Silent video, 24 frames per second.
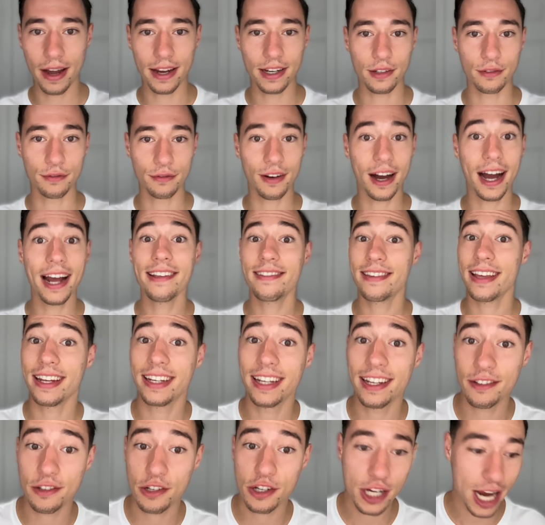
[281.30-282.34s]
device and
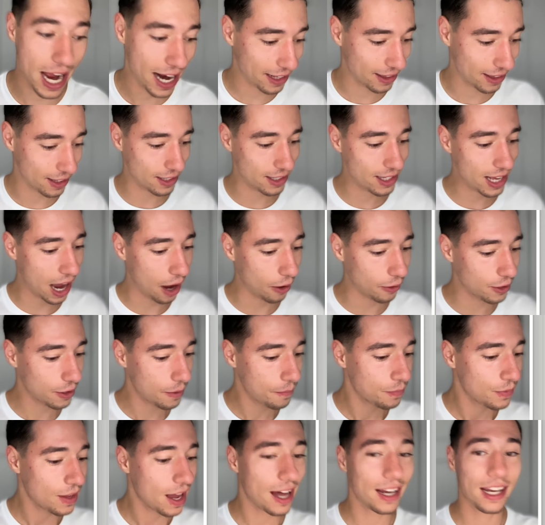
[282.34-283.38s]
let's check this out.
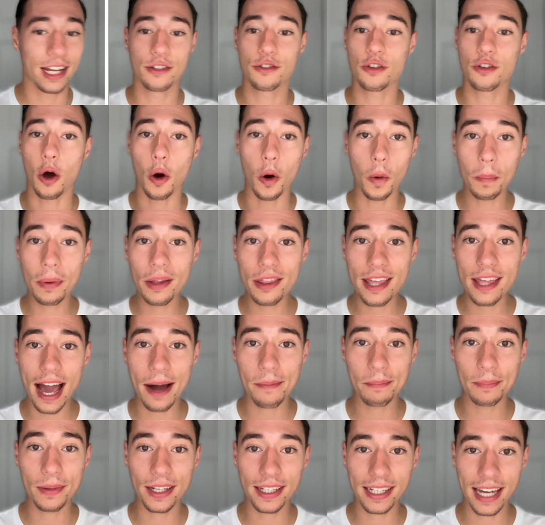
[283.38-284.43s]
Let's open the
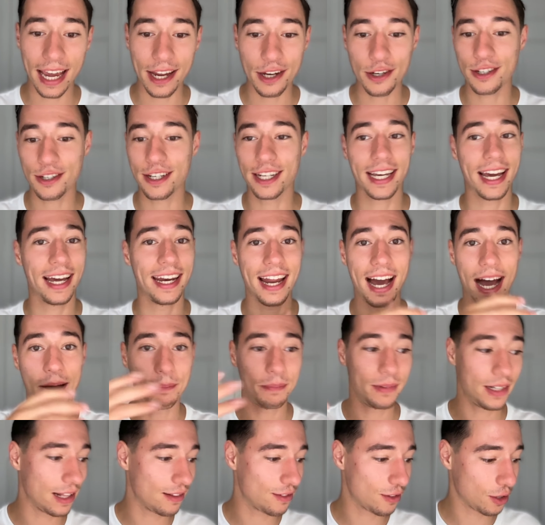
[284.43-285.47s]
application again,
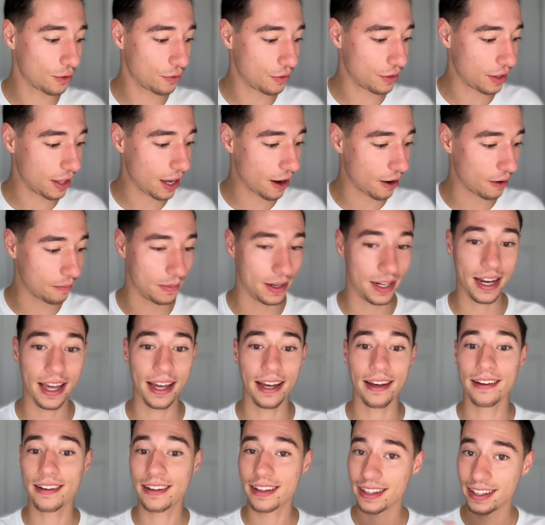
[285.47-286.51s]
updates over there,
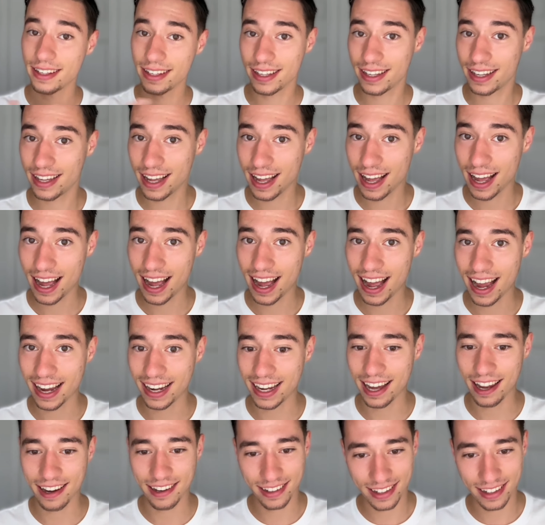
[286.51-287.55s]
meaning I
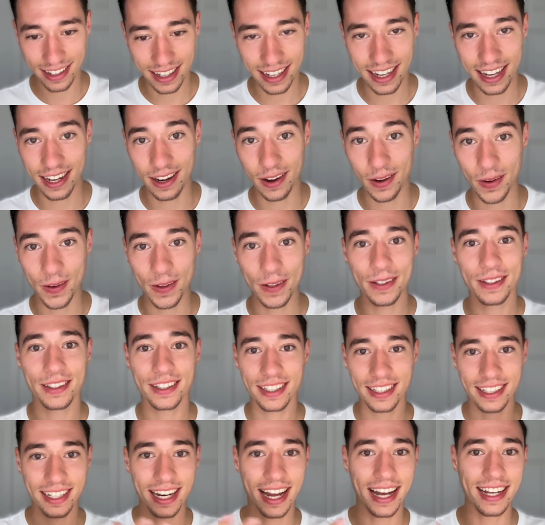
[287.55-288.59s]
got it all
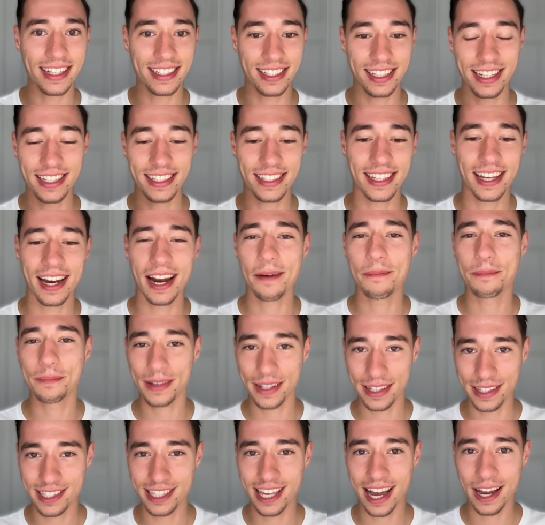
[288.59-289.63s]
nicely set up
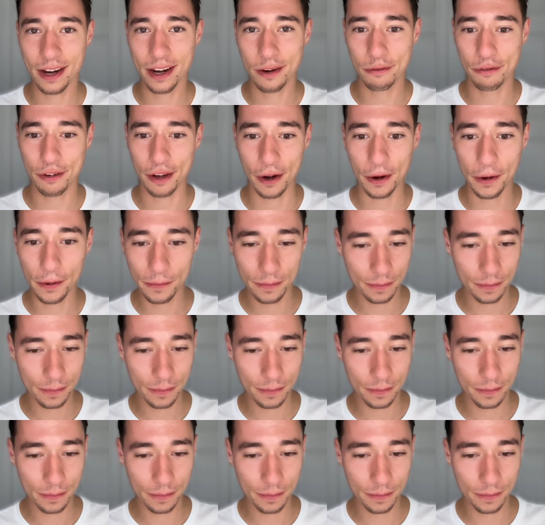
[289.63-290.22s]
inside of here.